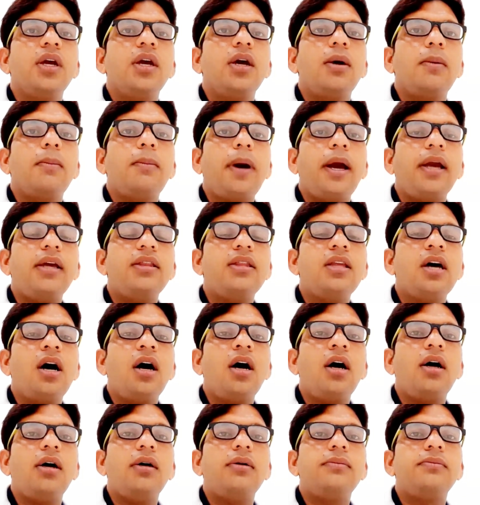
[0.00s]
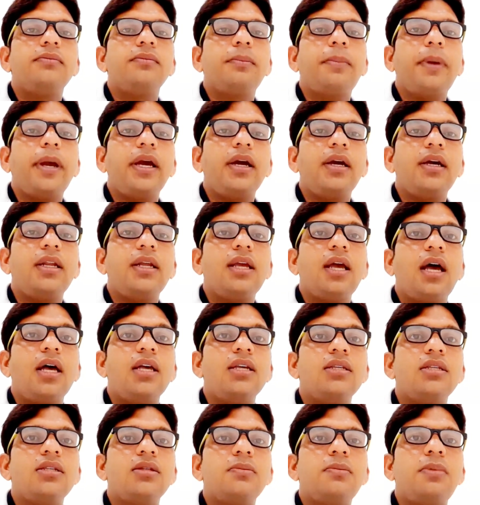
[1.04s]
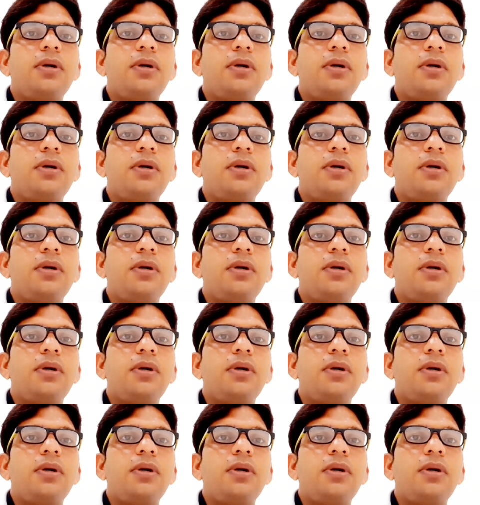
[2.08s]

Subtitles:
by the pancreas,